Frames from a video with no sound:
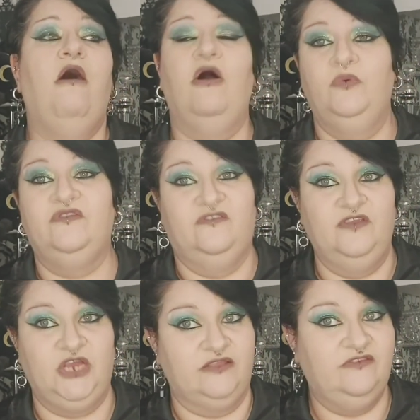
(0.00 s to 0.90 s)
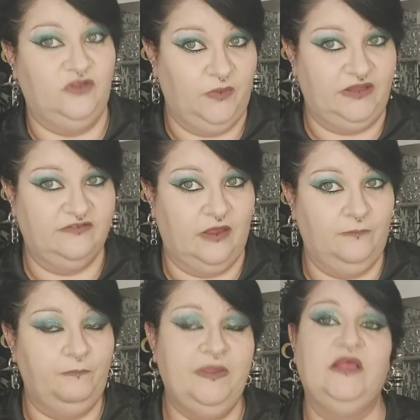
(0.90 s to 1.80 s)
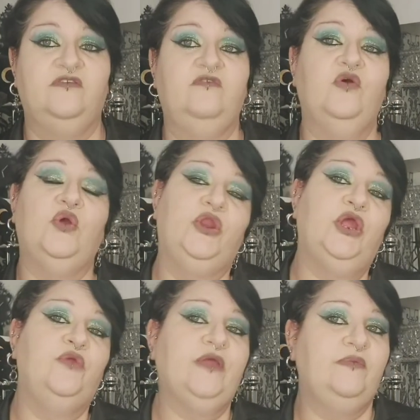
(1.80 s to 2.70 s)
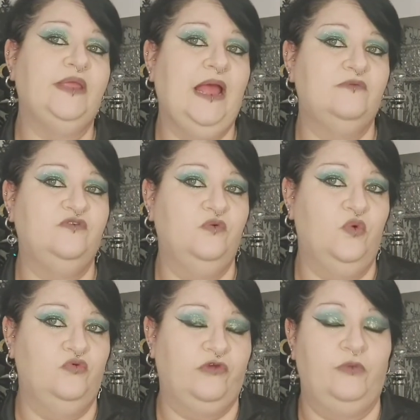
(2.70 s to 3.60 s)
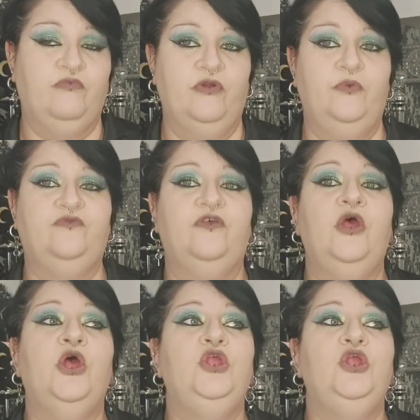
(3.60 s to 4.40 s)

I would suggest doing so, because if you're going to go down the capsule wardrobe route,